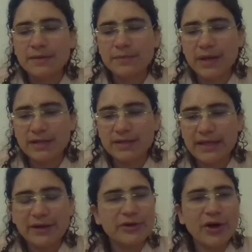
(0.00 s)
but
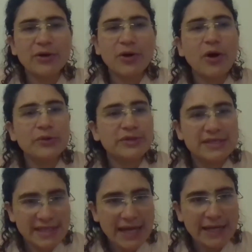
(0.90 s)
they are not all the
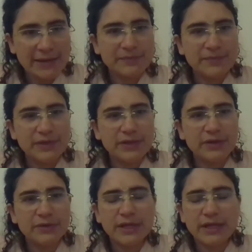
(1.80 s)
same.
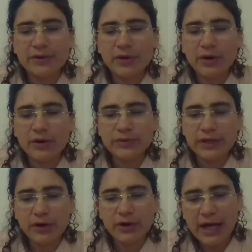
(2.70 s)
They
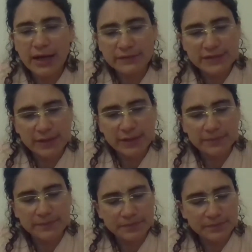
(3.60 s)
all have
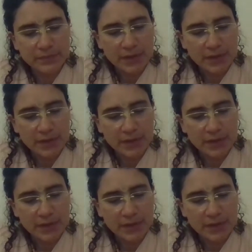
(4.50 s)
some